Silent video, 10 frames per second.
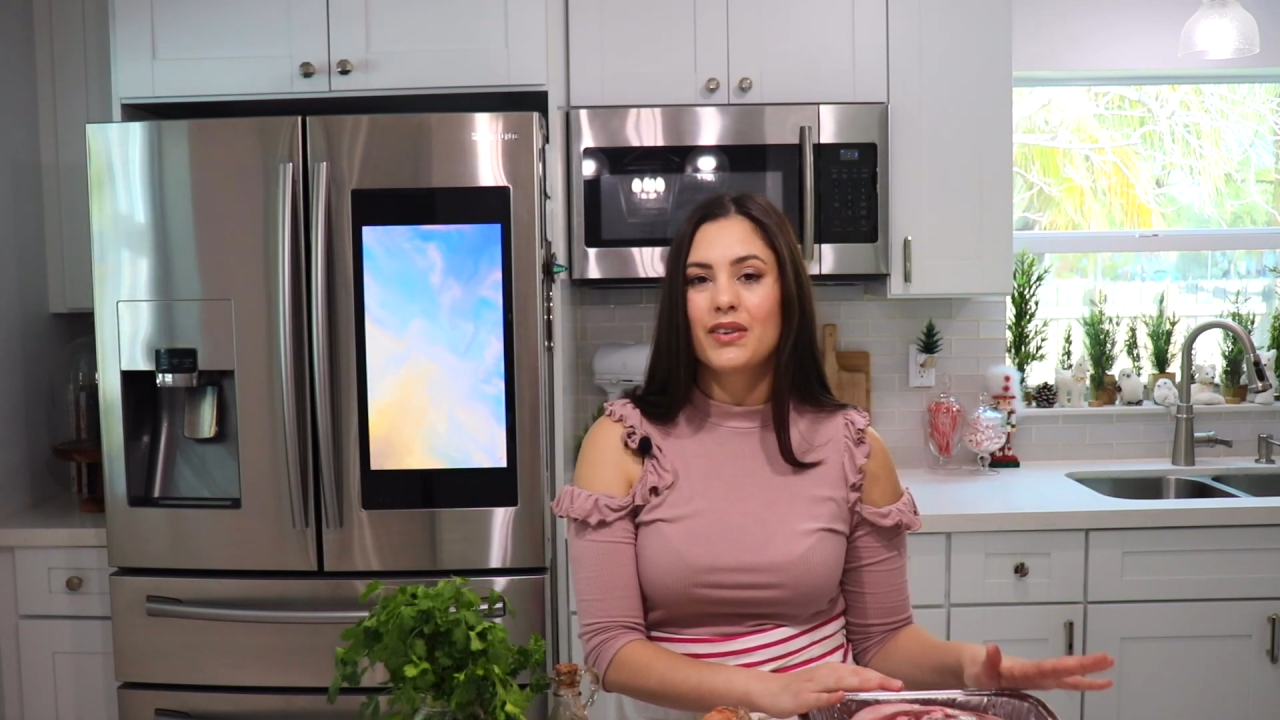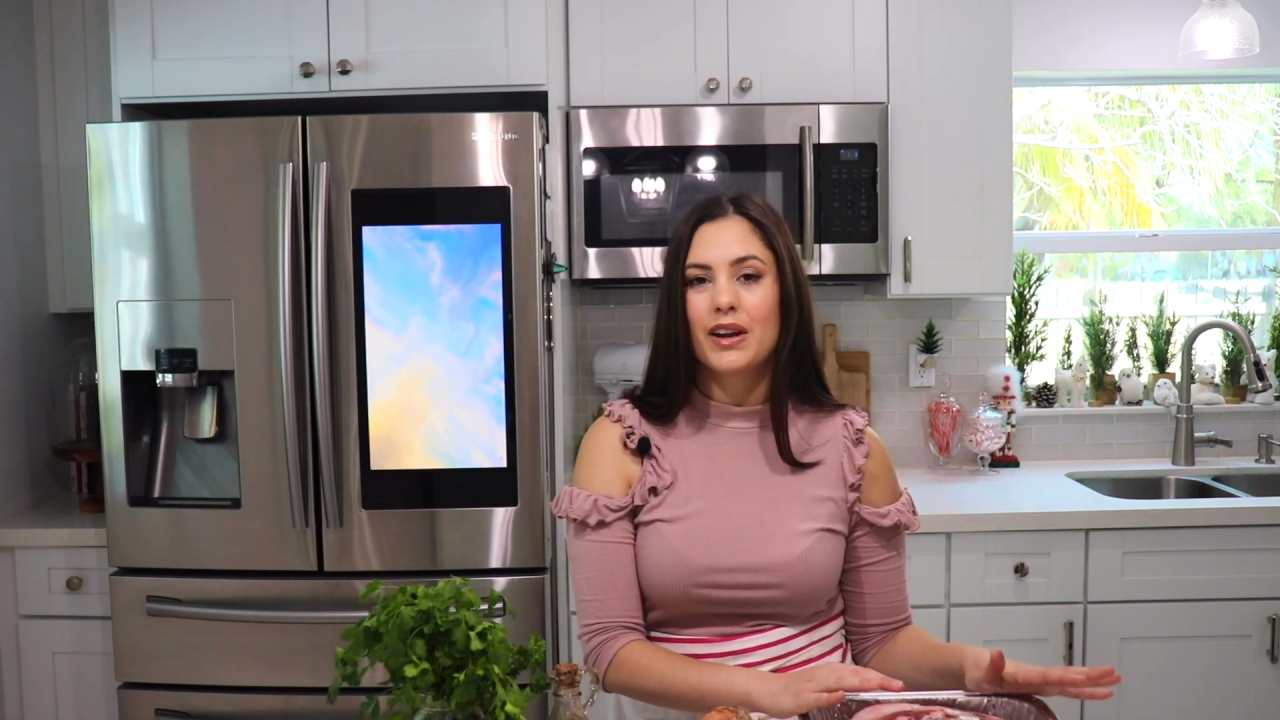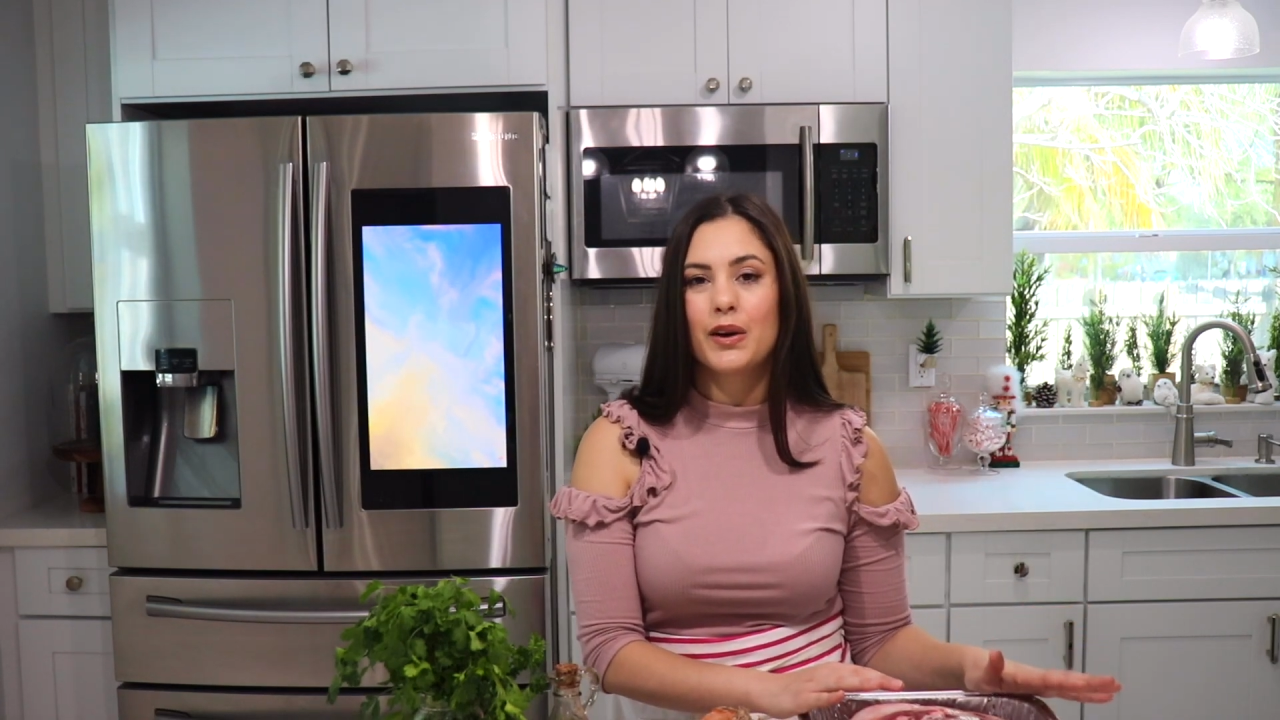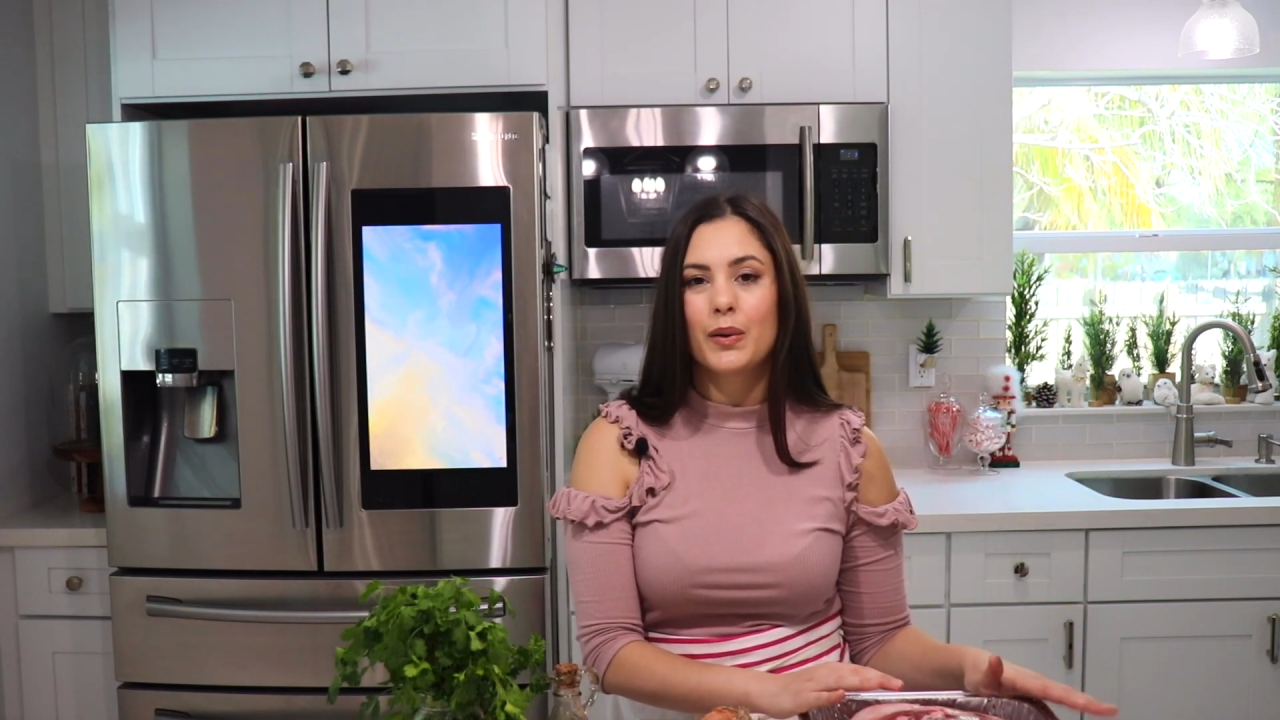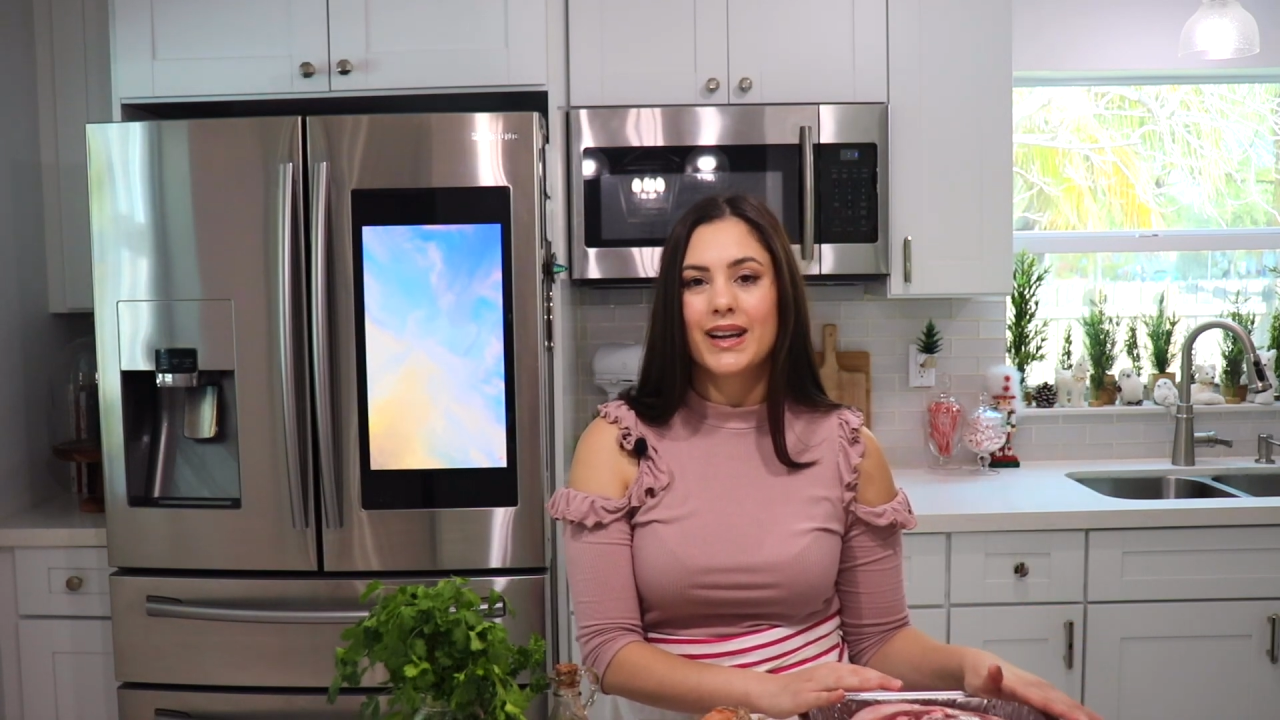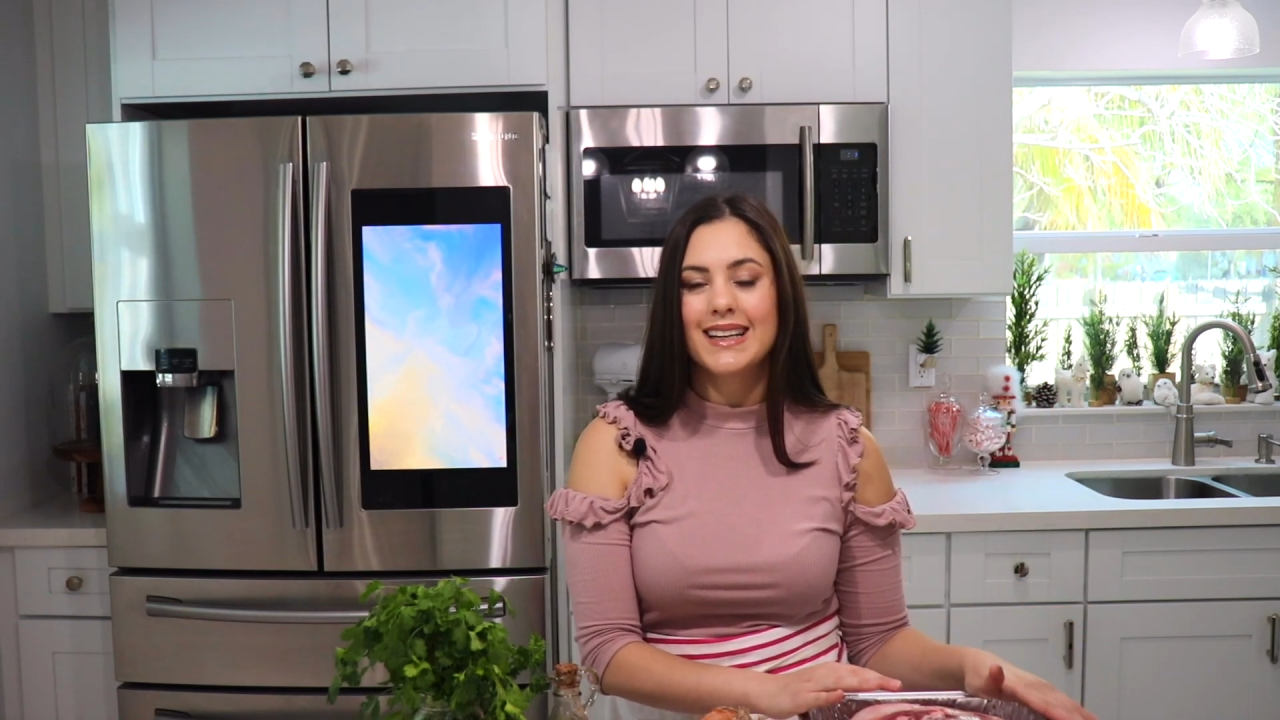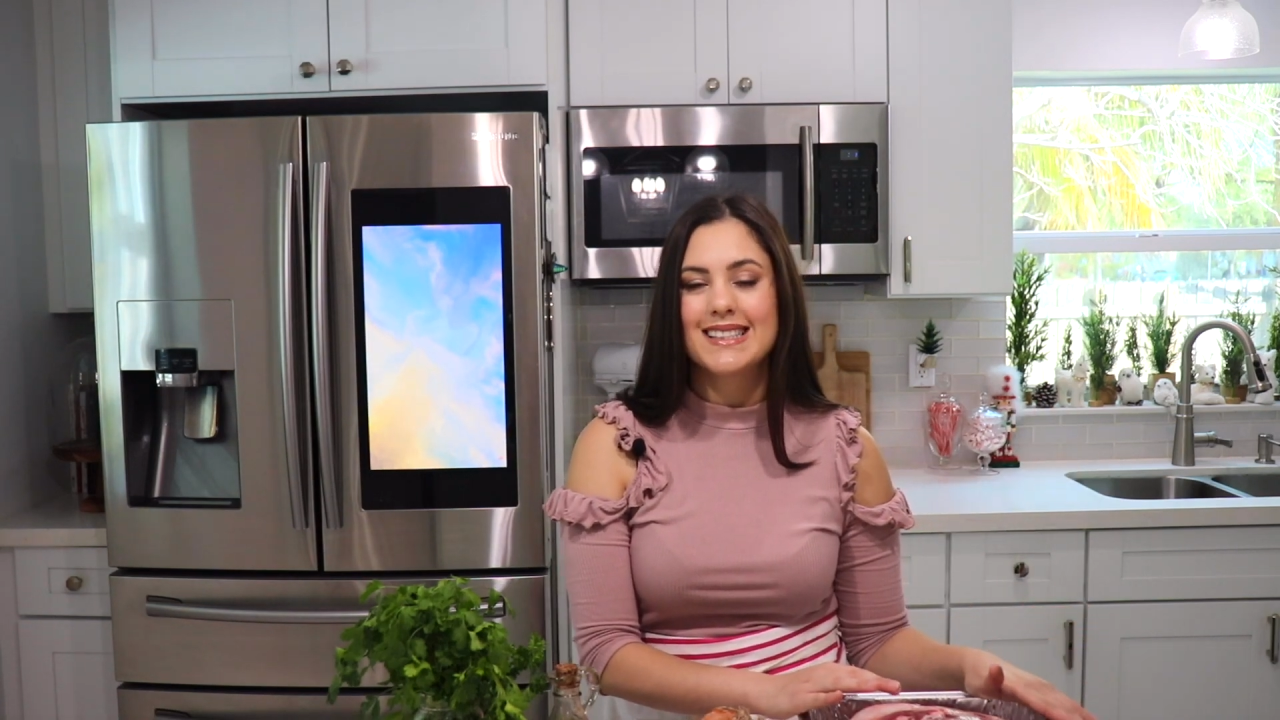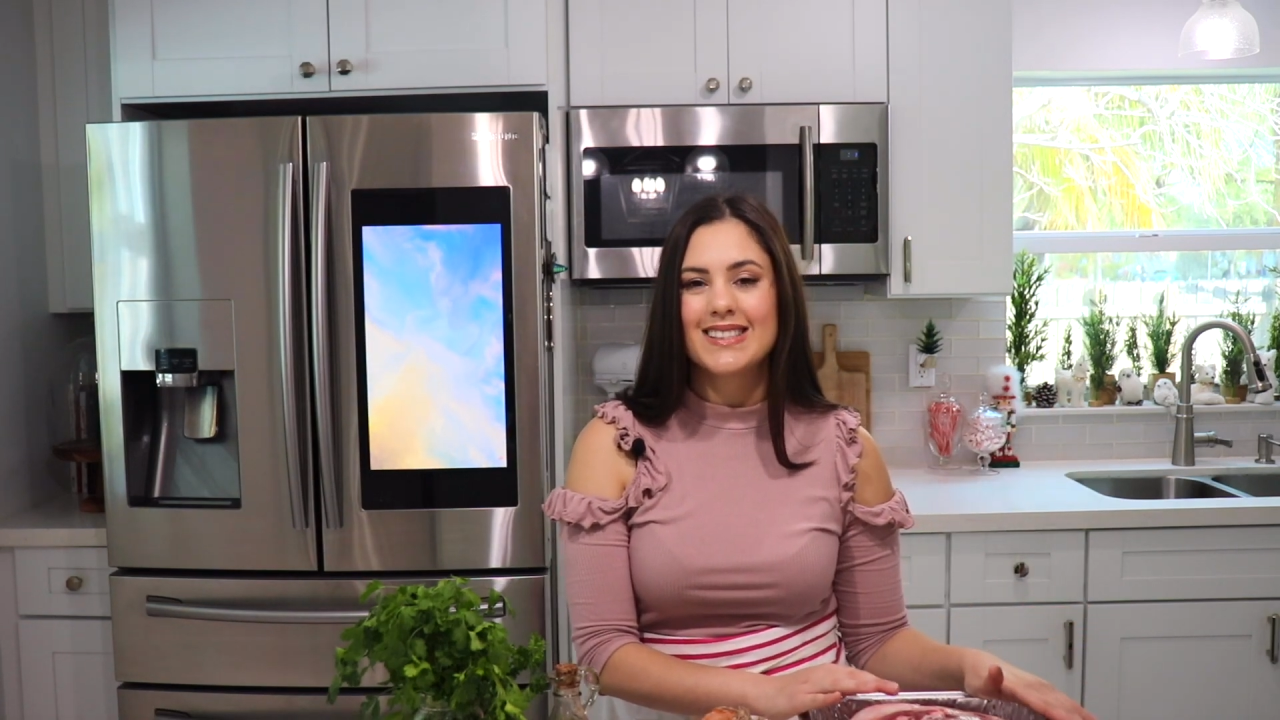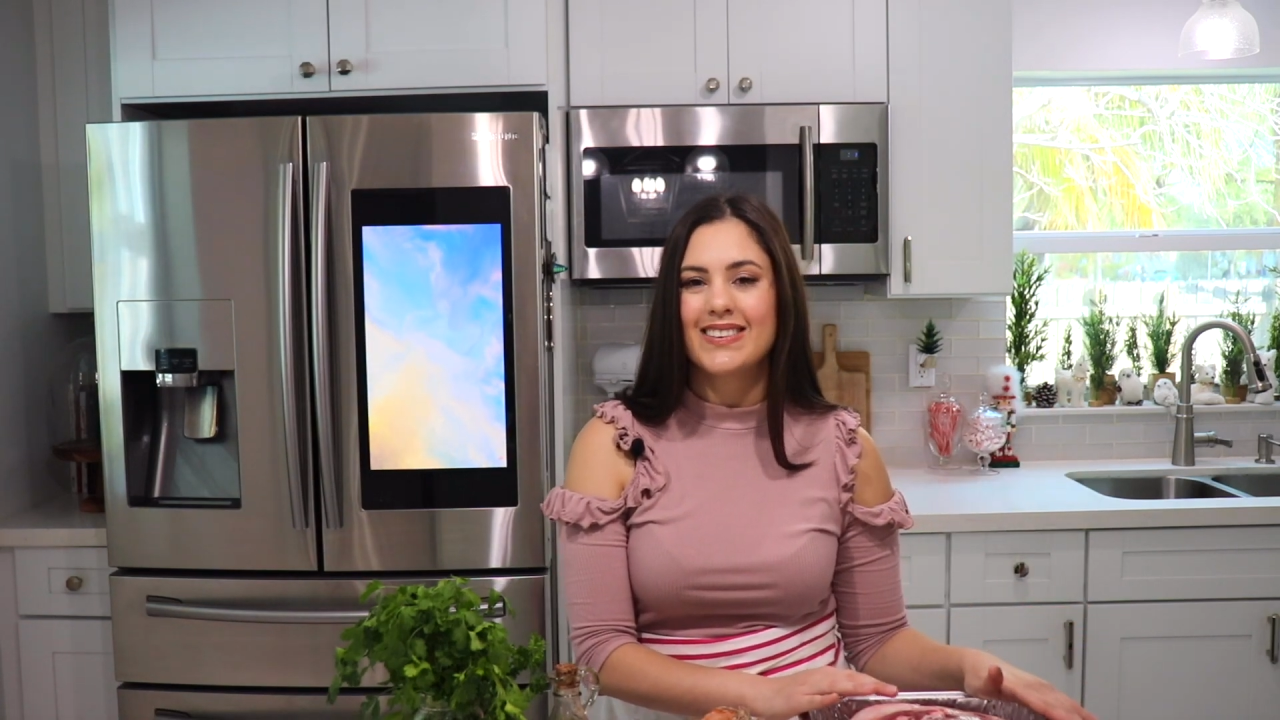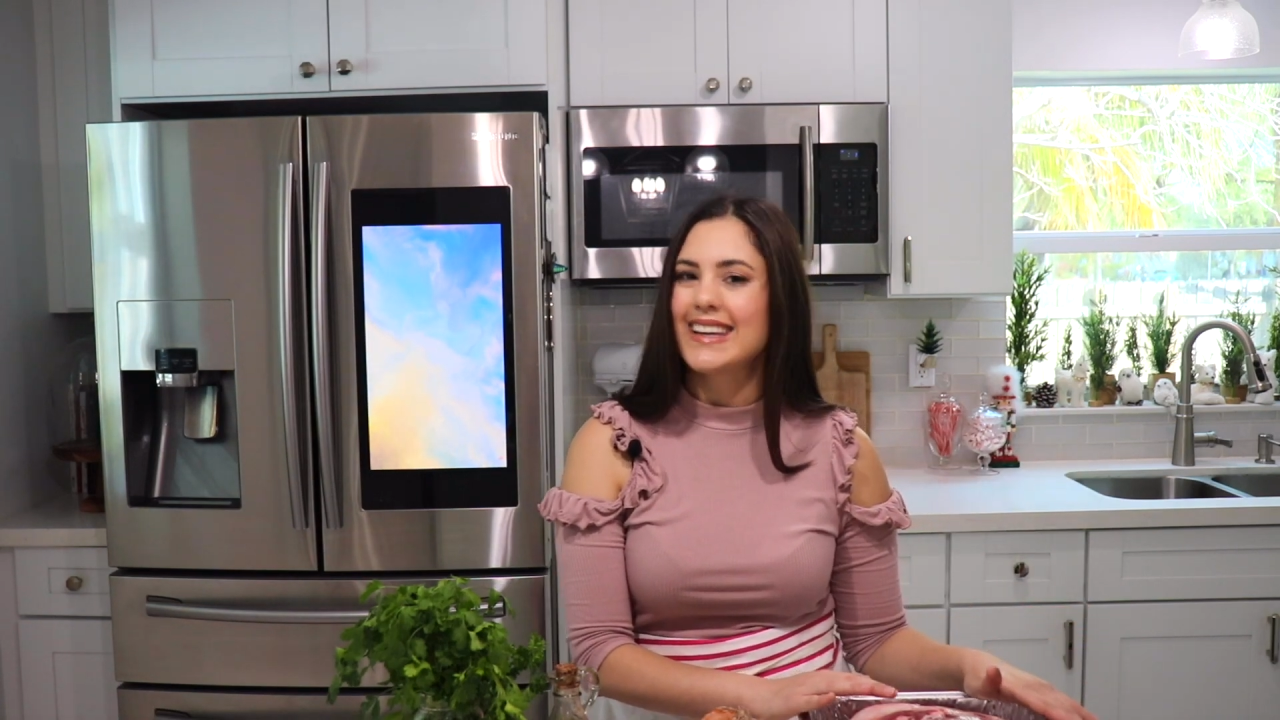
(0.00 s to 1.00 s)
very quickly so